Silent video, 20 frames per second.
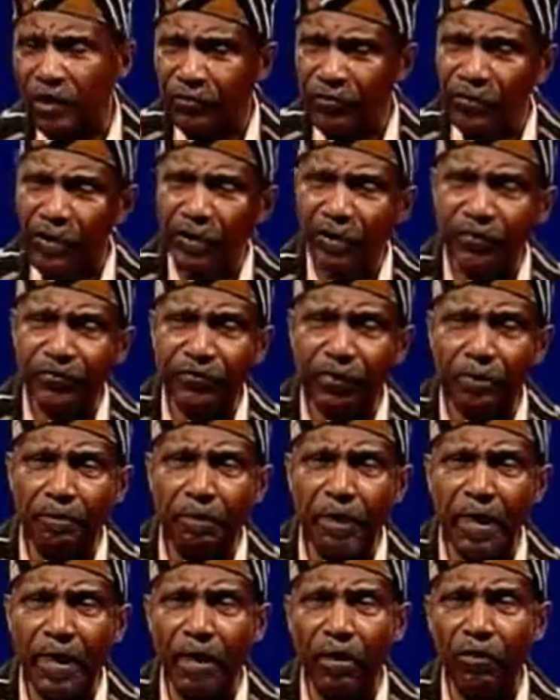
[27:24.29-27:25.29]
Send us
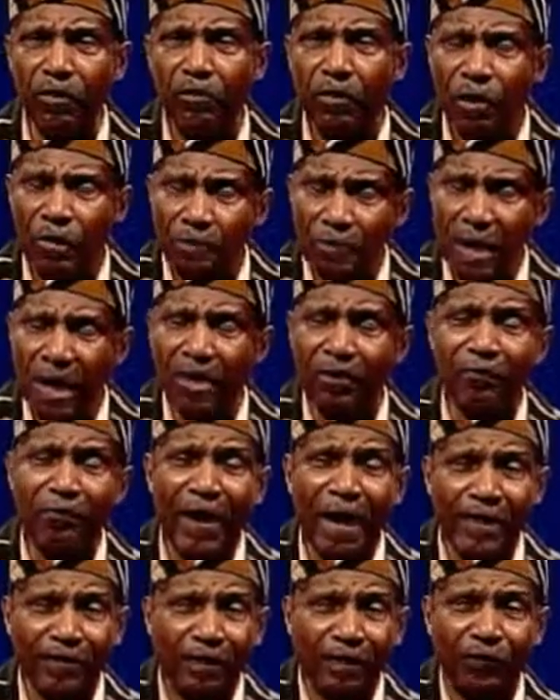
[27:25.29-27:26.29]
some mail. Matter of
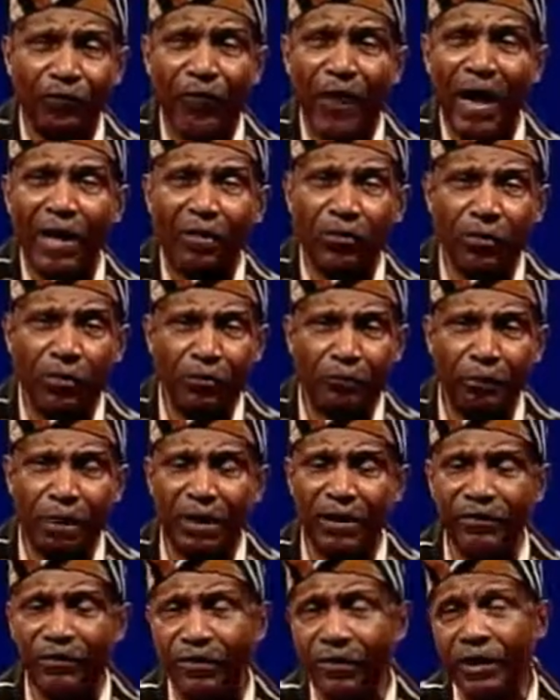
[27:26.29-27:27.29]
fact, just follow the
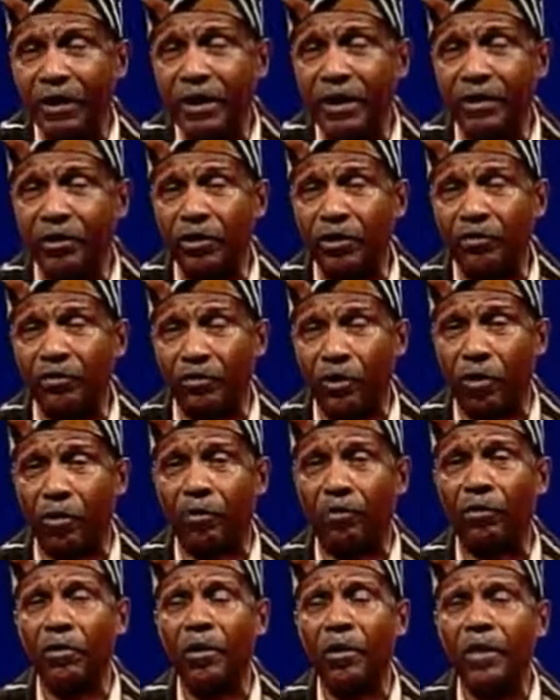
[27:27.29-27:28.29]
credits at the end of the
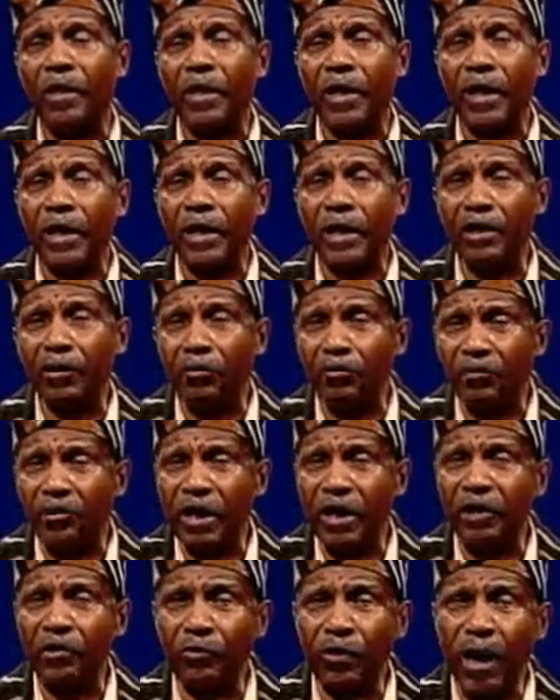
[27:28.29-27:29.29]
show, and it'll
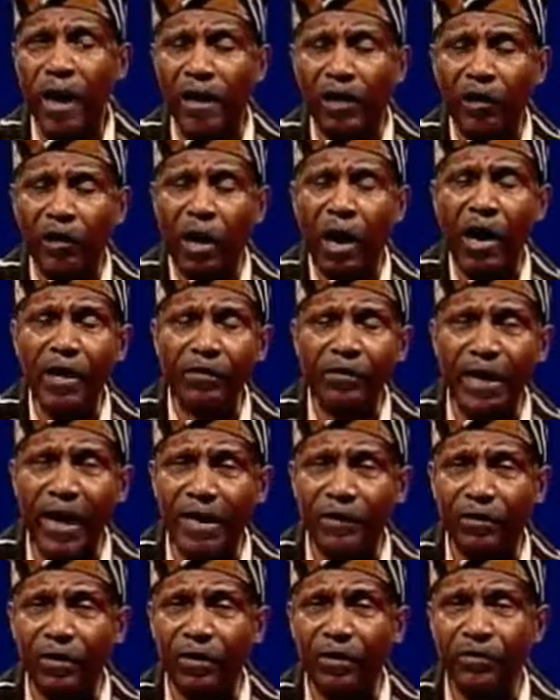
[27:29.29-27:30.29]
tell you how to
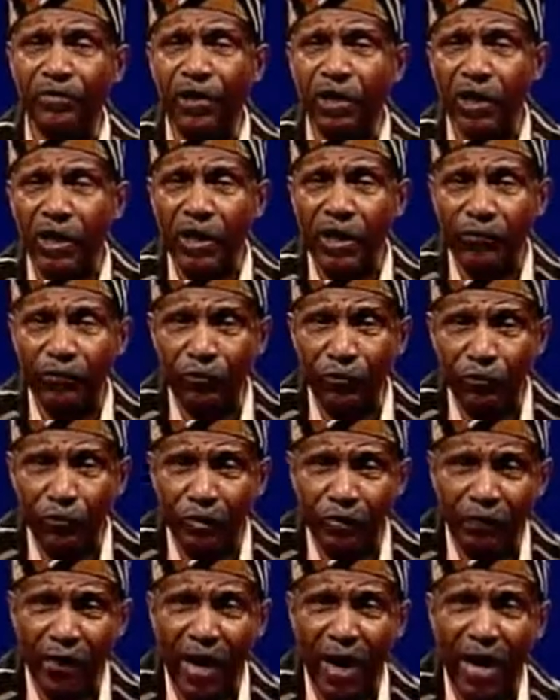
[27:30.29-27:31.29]
contact us if you
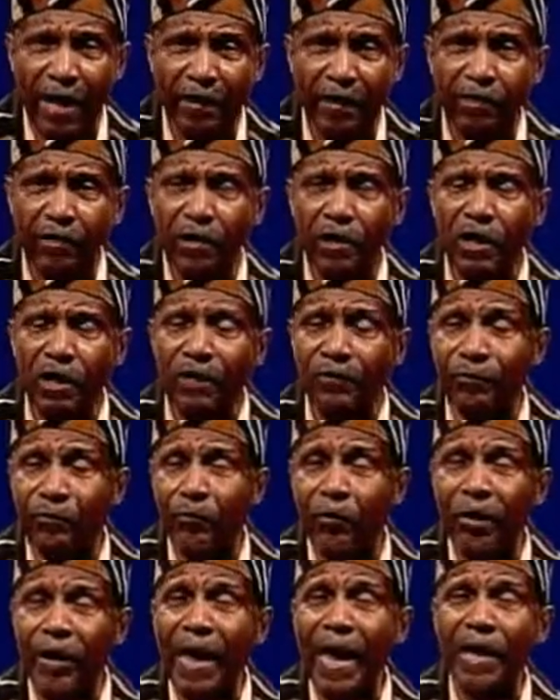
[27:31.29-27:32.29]
desire. If
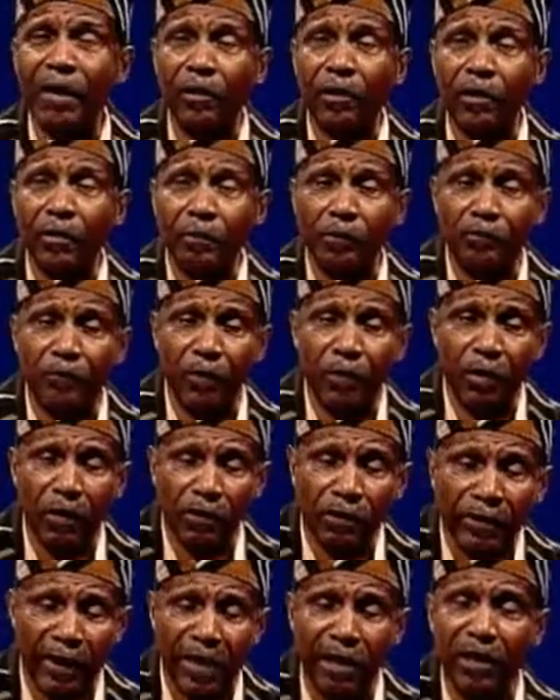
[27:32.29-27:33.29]
you would like a,
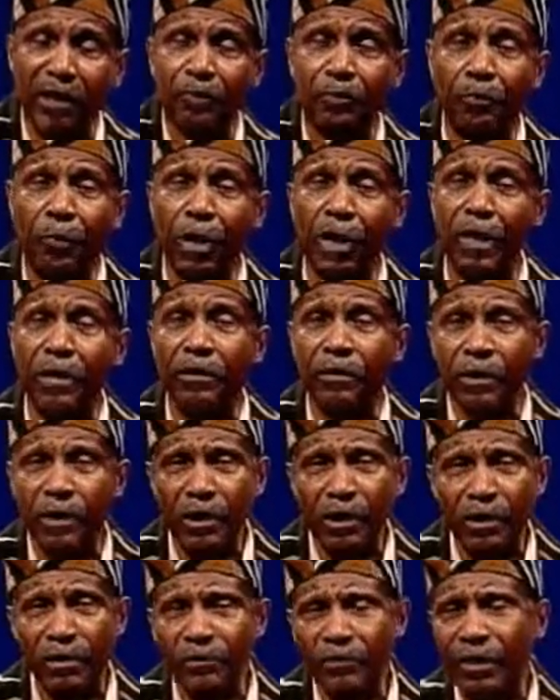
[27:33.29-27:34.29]
a daily bread,
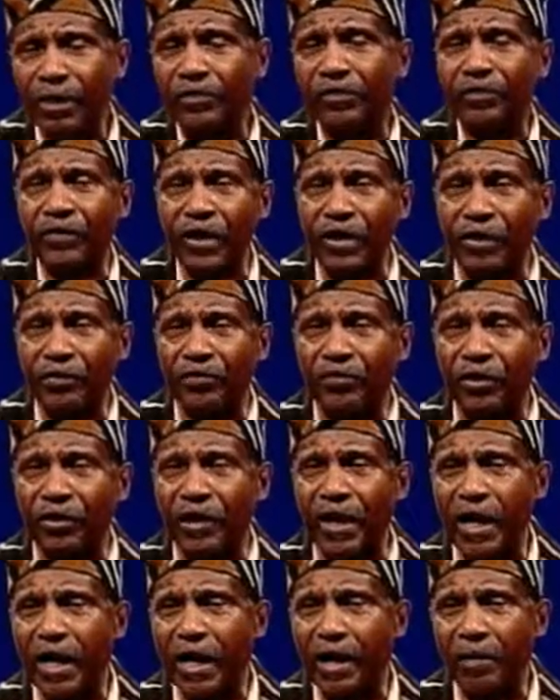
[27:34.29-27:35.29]
just send us
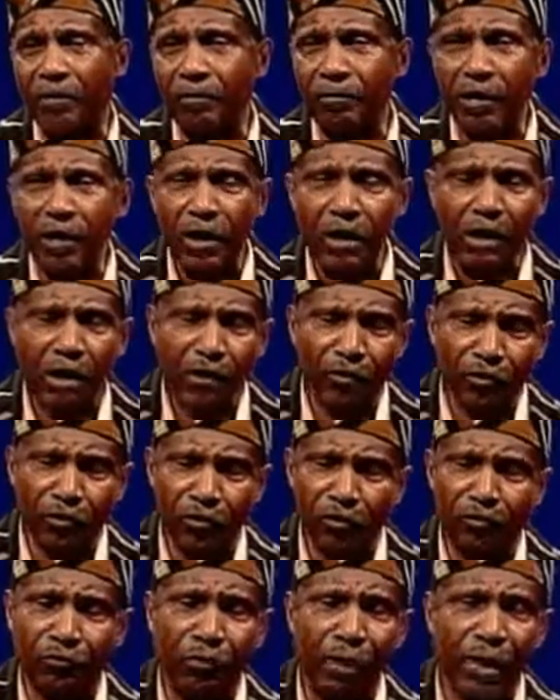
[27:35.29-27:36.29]
your name,
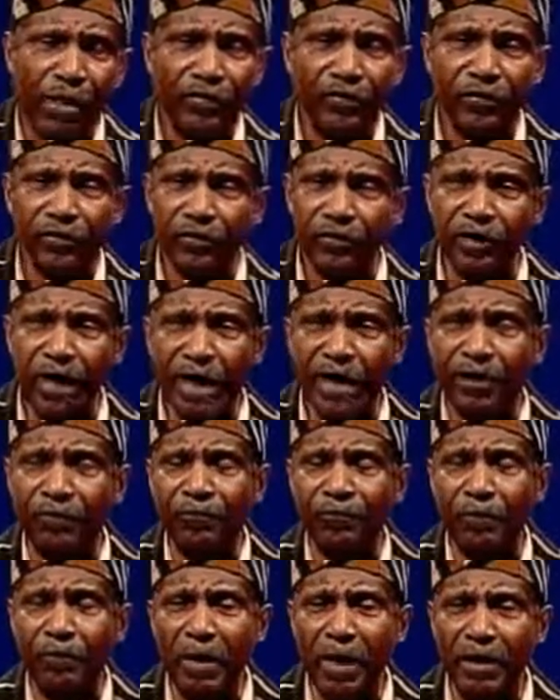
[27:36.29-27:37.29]
your address, and that
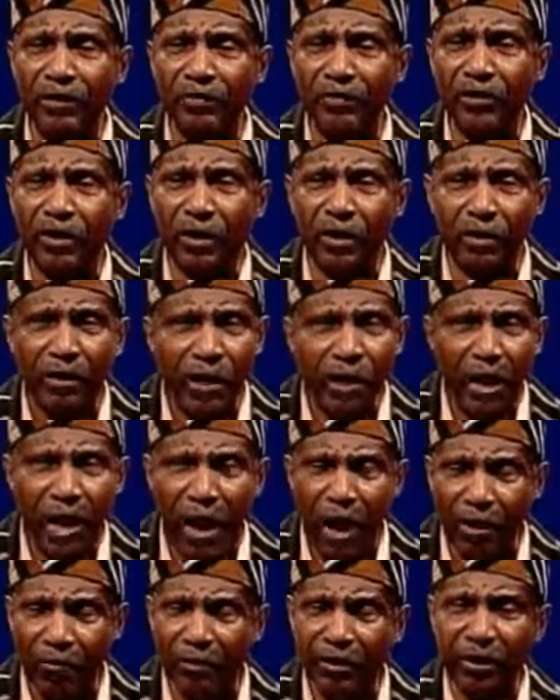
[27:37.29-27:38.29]
information, and
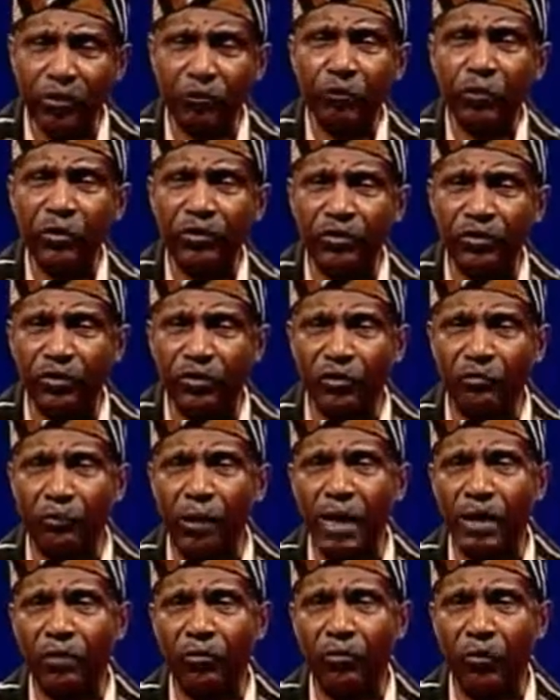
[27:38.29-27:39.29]
I'll get one to
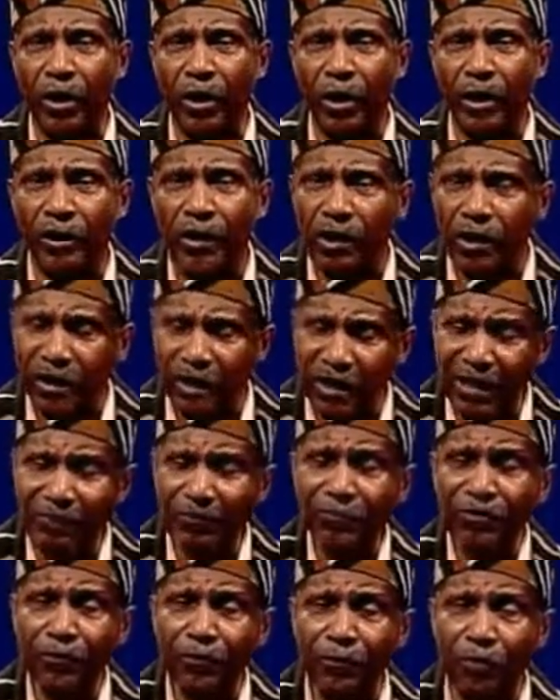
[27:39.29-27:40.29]
you right away.
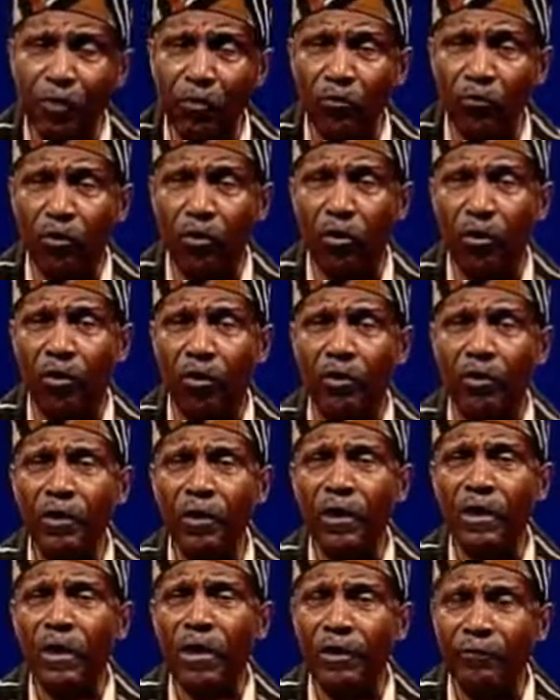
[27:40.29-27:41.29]
Give us a phone
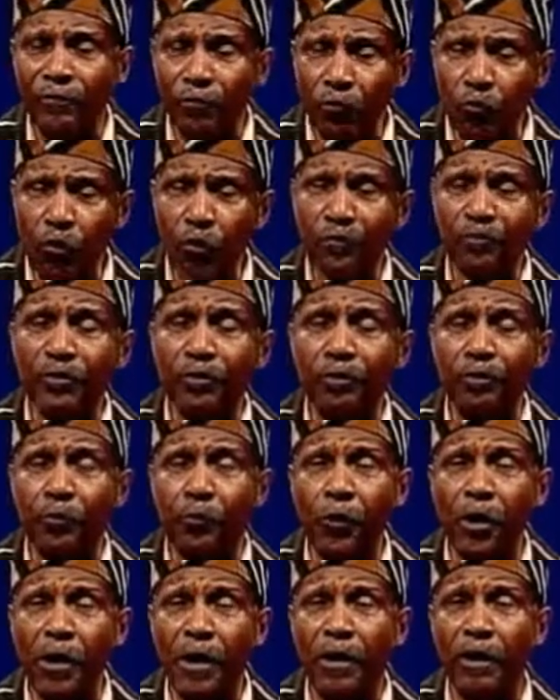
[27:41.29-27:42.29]
call if you want some
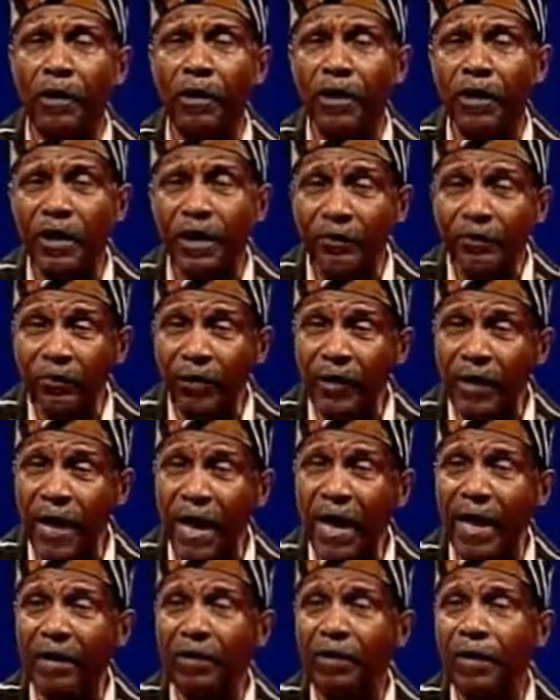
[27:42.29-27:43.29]
prayer. If you're
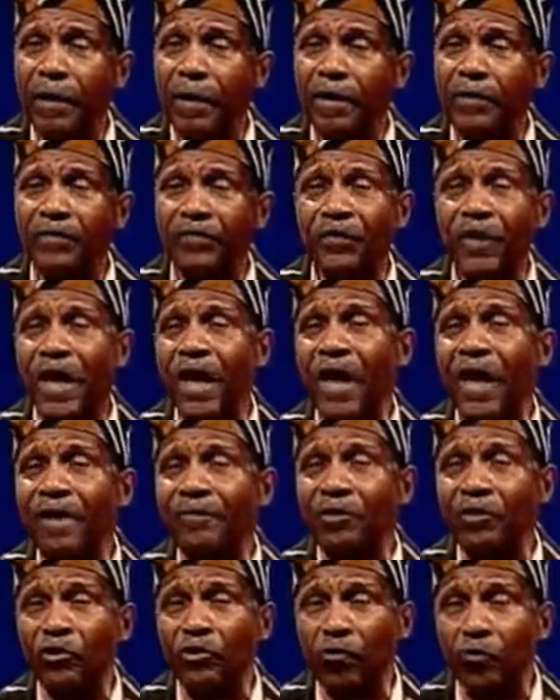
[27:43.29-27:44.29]
not
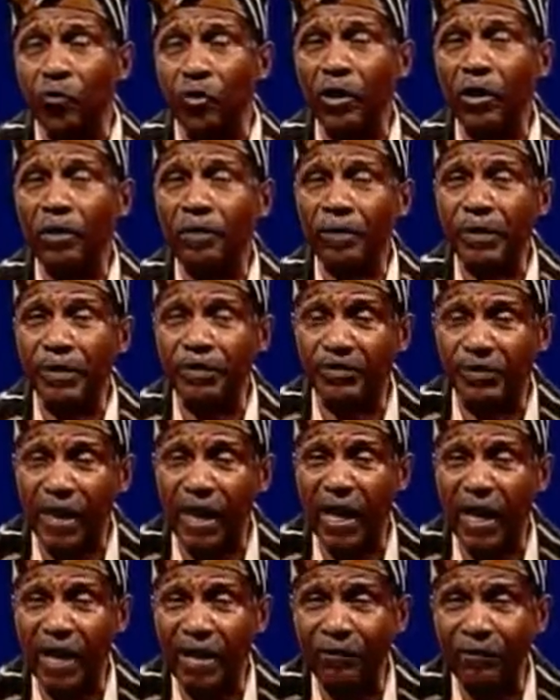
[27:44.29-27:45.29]
saved and you want to be
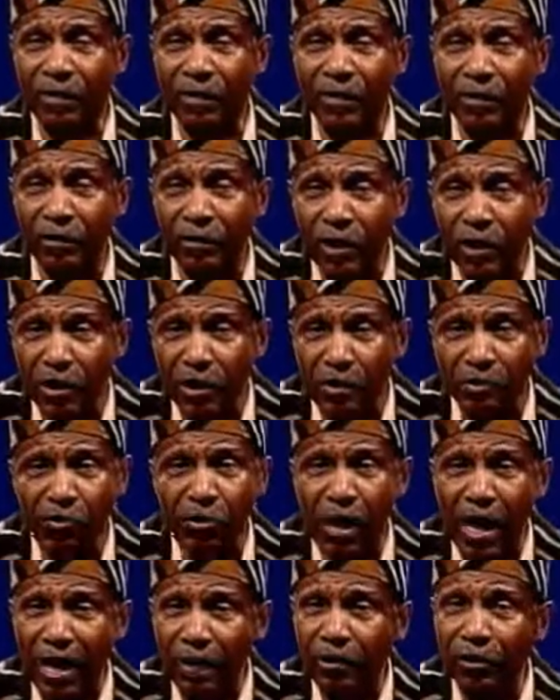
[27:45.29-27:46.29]
saved and
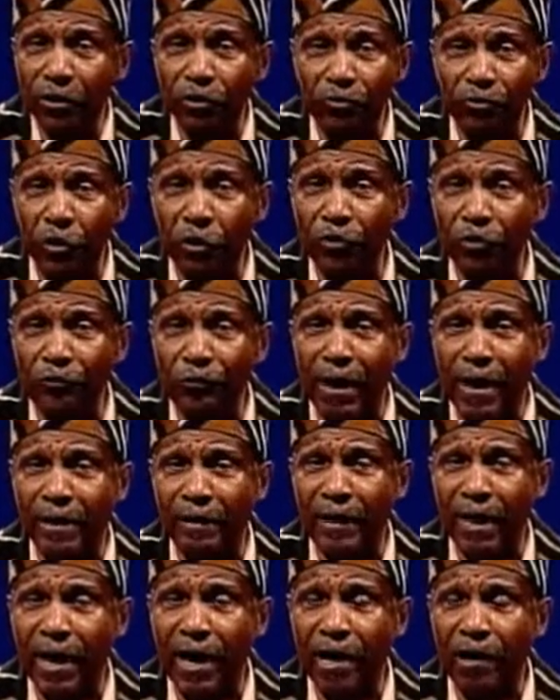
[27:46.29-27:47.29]
you're not in a church
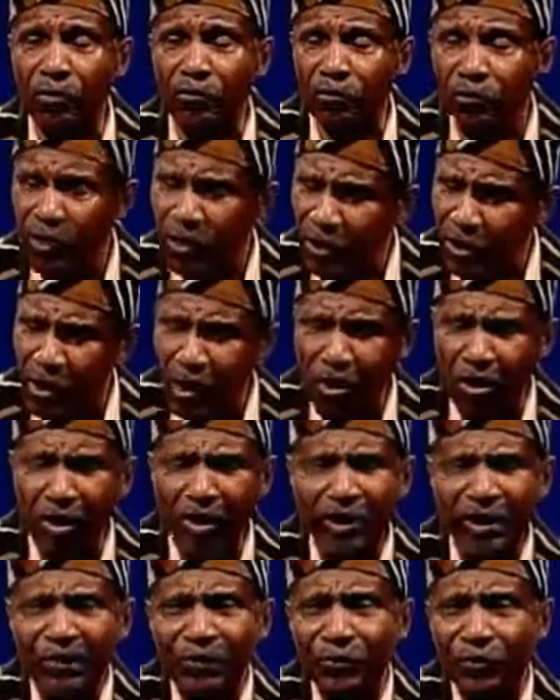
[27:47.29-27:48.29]
right now,
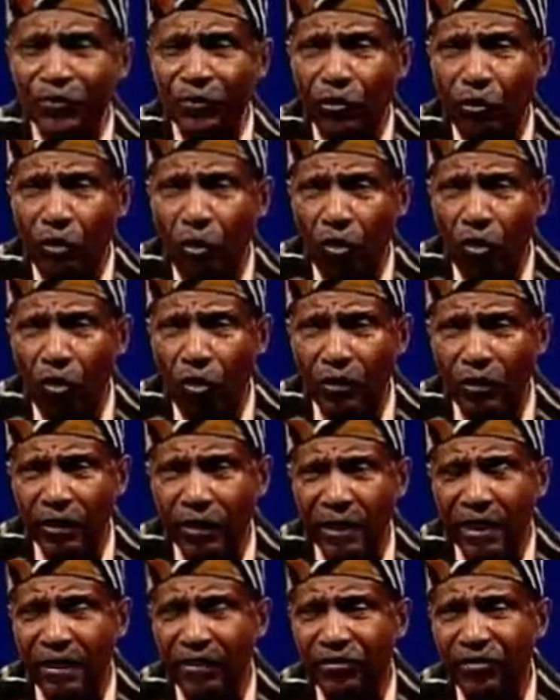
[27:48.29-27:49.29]
oh, give us a call
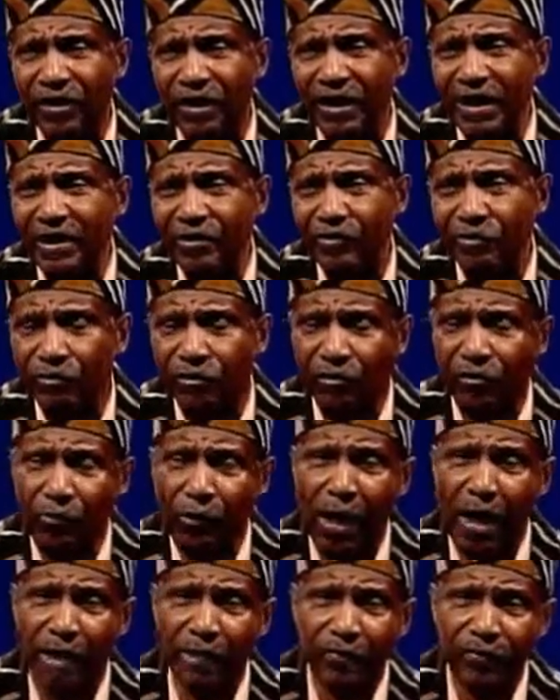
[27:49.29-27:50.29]
and let us lead you to
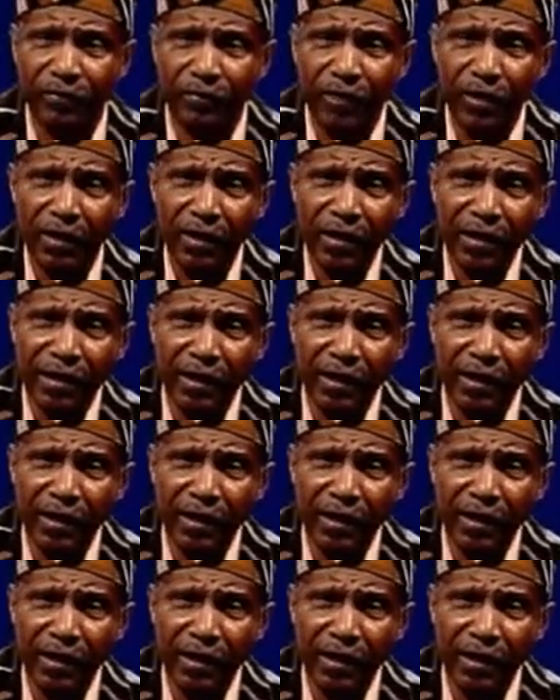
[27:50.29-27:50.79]
Christ.